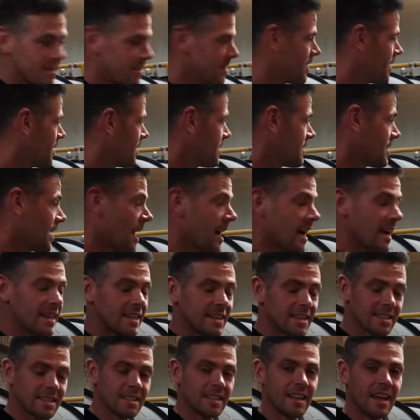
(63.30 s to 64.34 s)
The dye
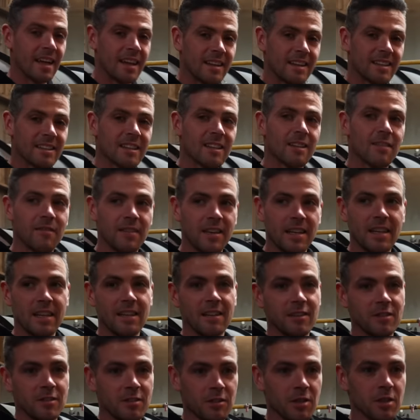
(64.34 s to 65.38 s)
doesn't get into the
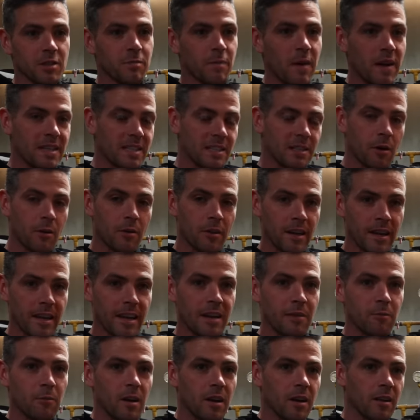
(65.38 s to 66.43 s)
veneers just by soaking
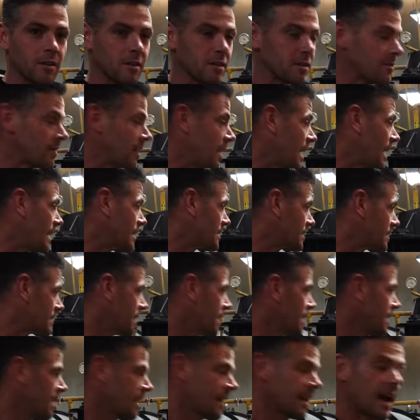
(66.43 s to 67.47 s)
in one of those vats.
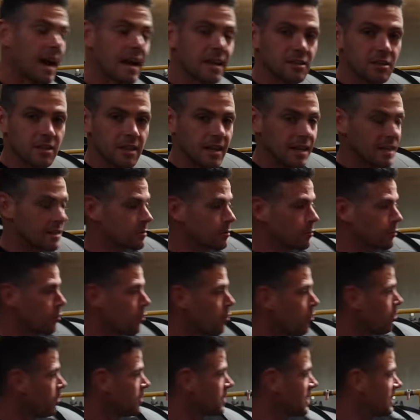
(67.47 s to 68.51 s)
It actually gets
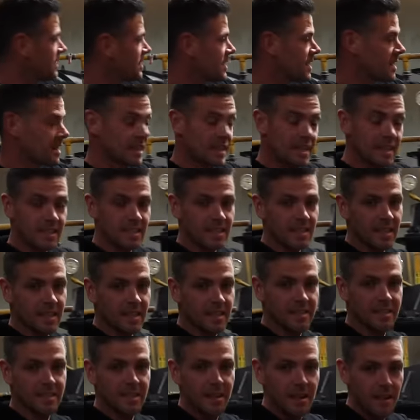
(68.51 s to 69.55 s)
rolled into these
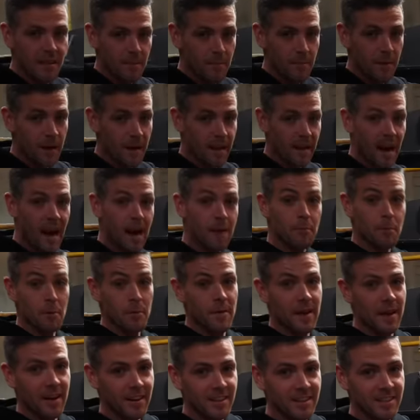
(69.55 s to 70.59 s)
things, big
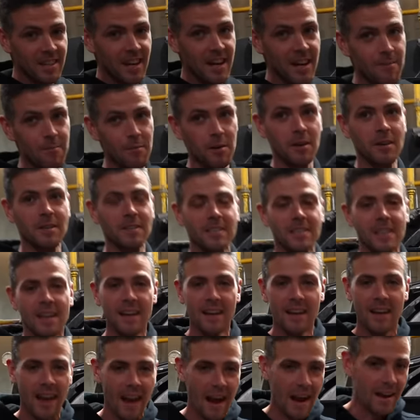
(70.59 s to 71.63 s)
hyperbaric chambers,
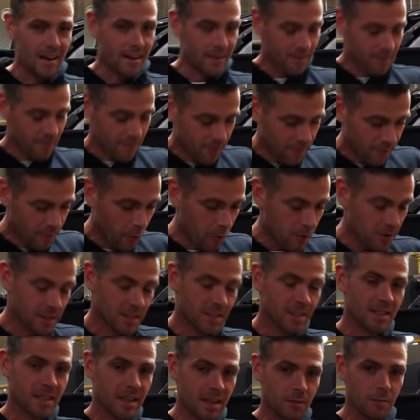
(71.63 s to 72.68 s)
and it
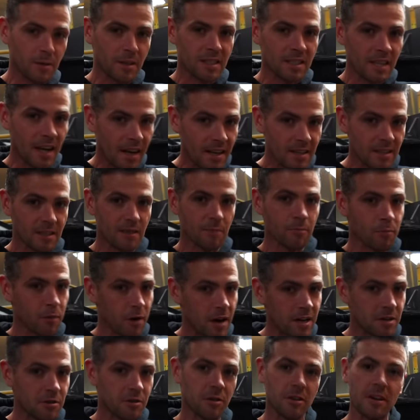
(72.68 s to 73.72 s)
forces it with tons of
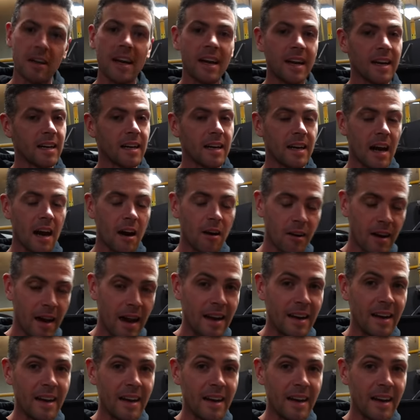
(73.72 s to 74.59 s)
pressure in and out